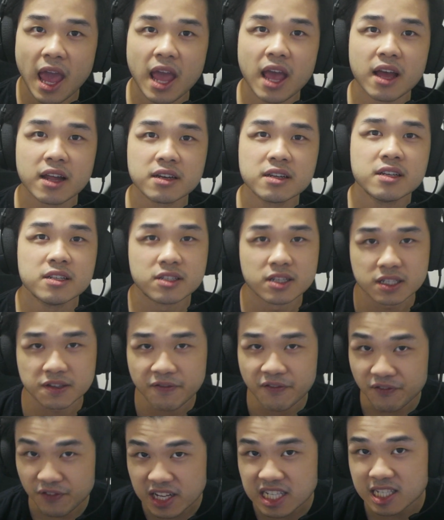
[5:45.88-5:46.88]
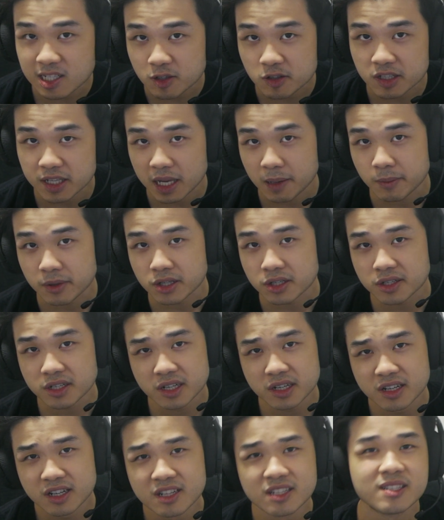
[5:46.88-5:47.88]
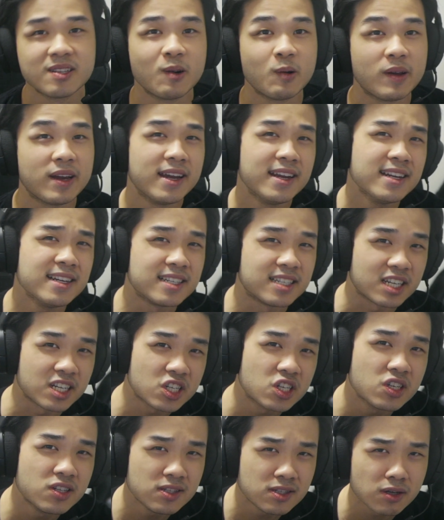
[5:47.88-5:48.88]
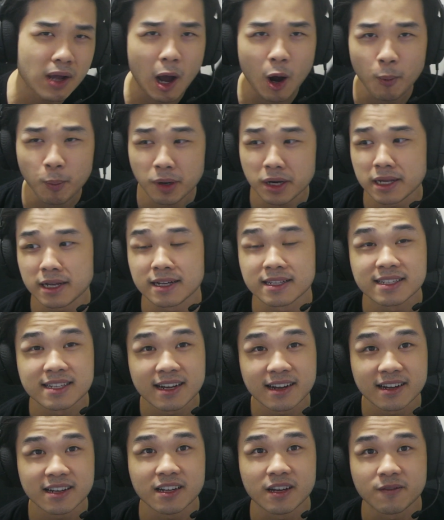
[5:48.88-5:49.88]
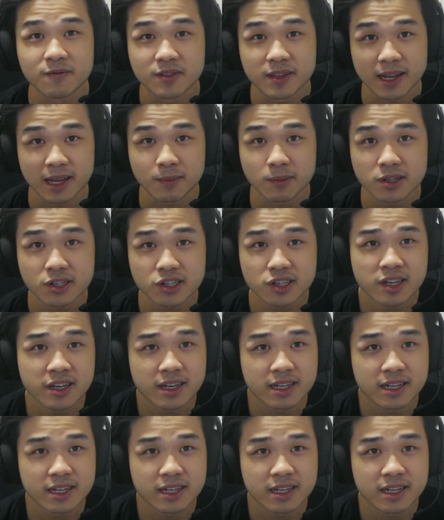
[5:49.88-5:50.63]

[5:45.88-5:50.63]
and does physical damage. So in addition to outputting a ton of damage,